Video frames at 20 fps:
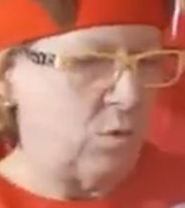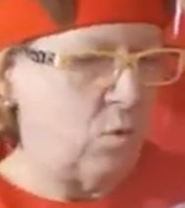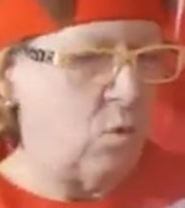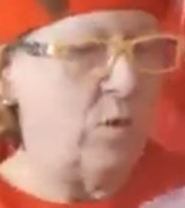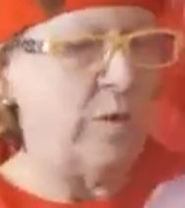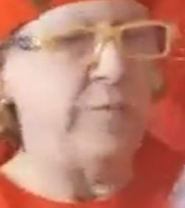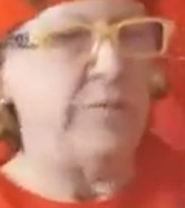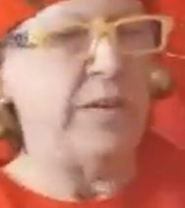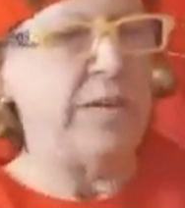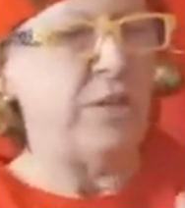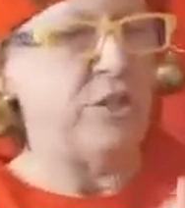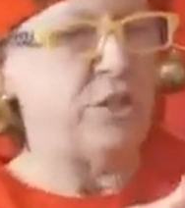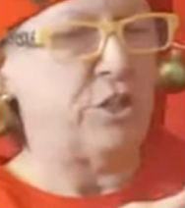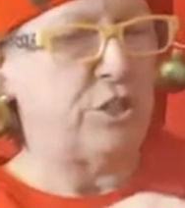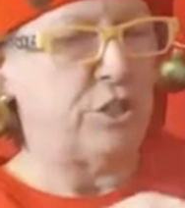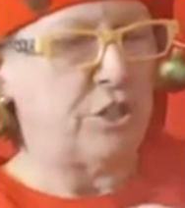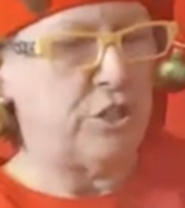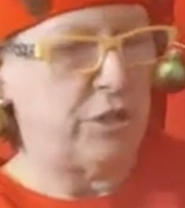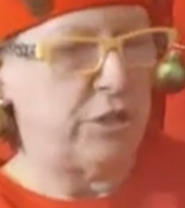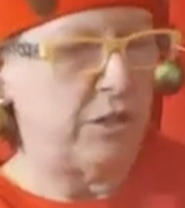one of
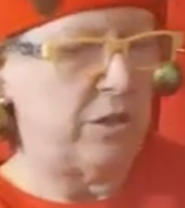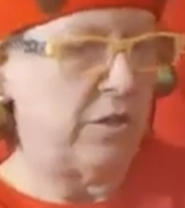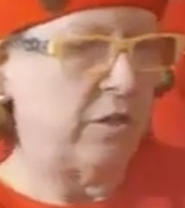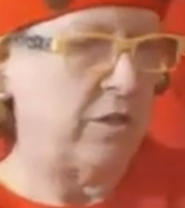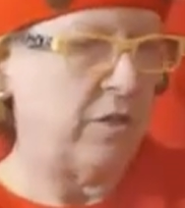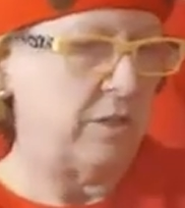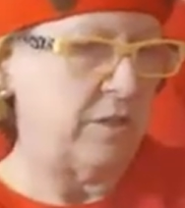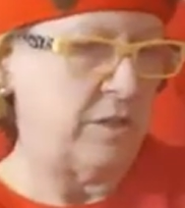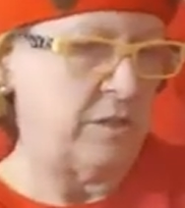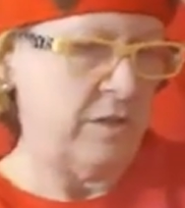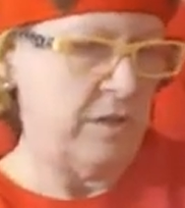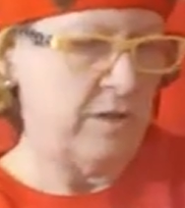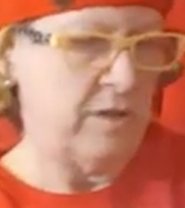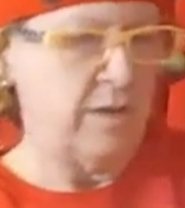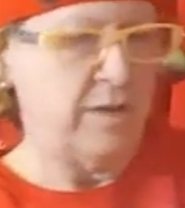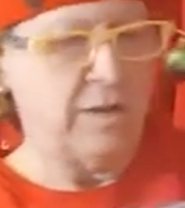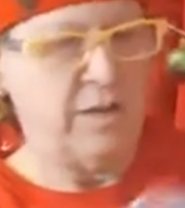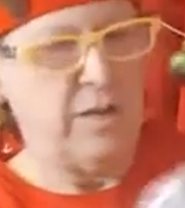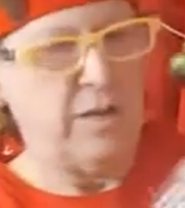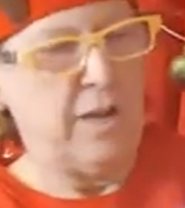each.
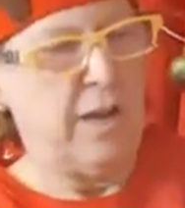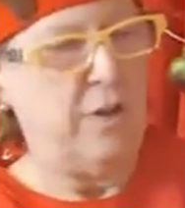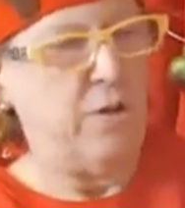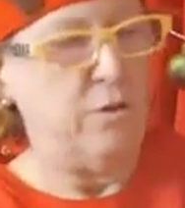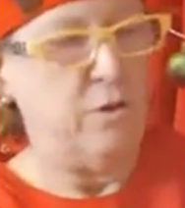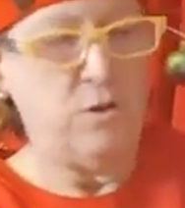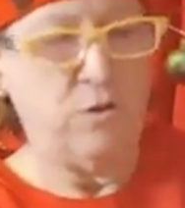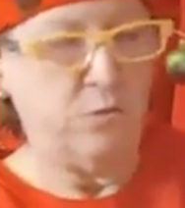I don't